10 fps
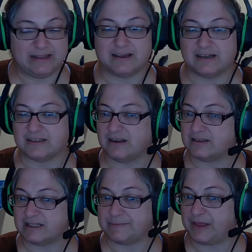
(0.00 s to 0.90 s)
That is
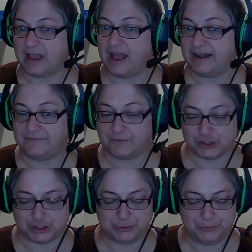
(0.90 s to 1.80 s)
not something I'd ever
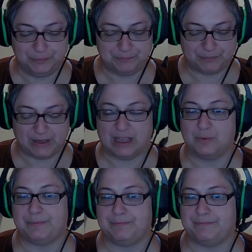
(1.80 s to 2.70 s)
do. It
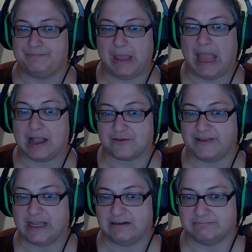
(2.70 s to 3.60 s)
would be
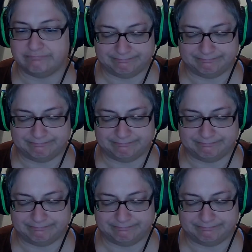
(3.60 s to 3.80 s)
aggravating.